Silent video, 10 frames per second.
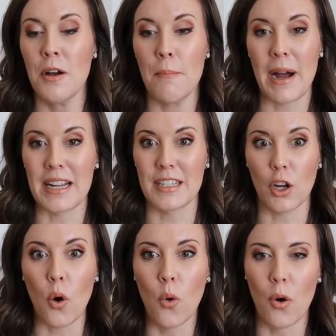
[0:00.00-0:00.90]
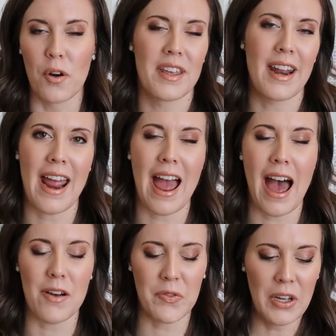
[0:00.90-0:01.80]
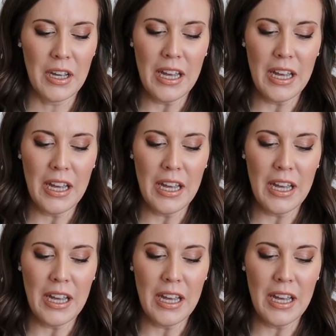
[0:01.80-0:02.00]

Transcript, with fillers: my decor that I have.